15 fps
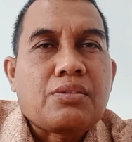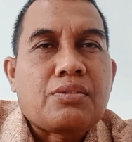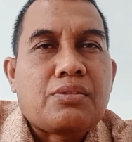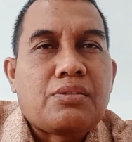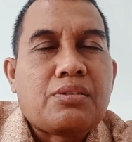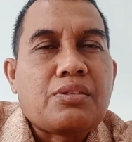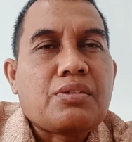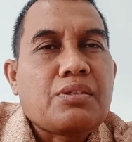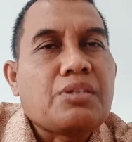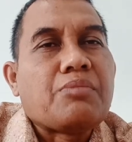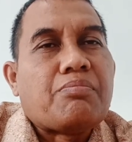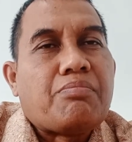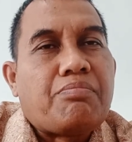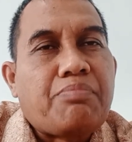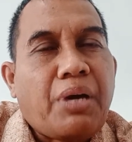the
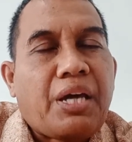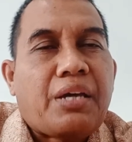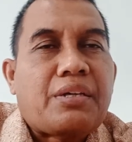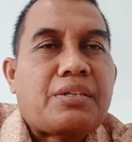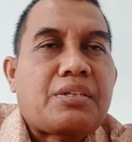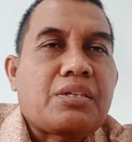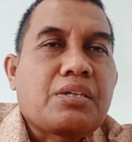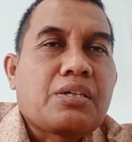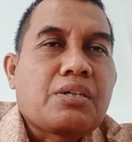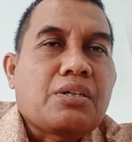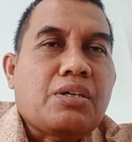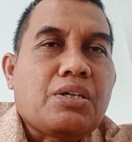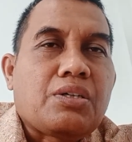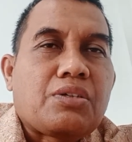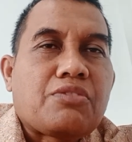impact
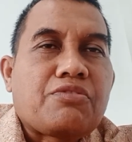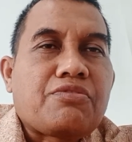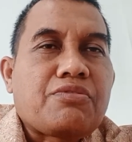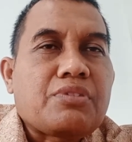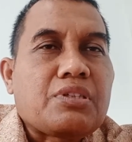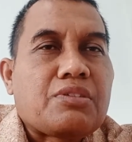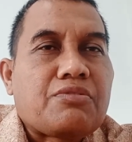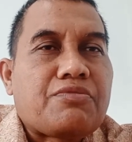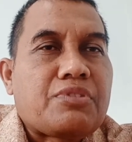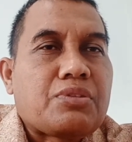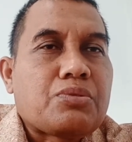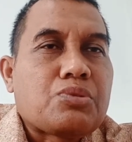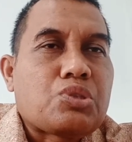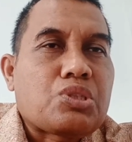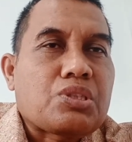of a
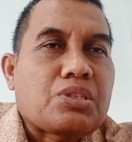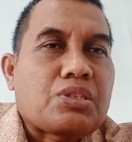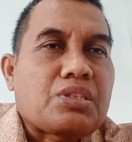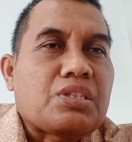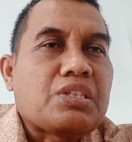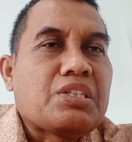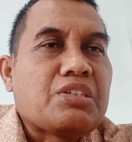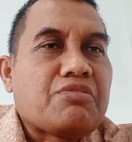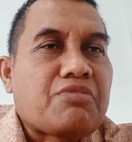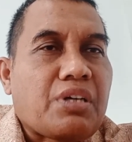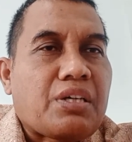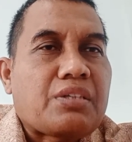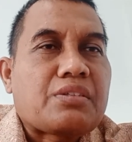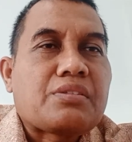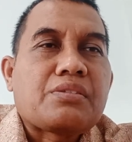future
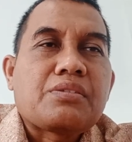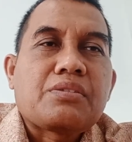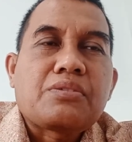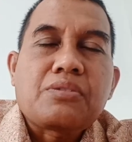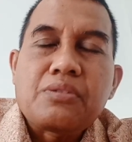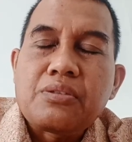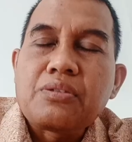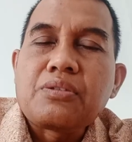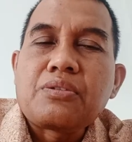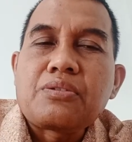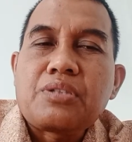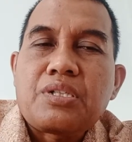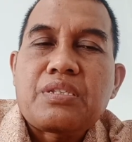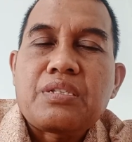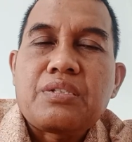event
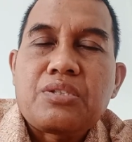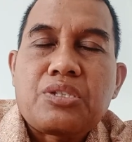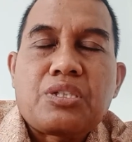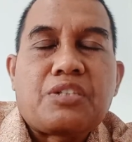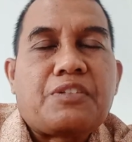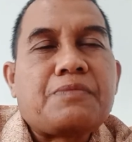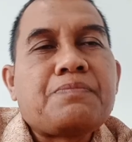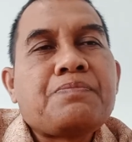or decision.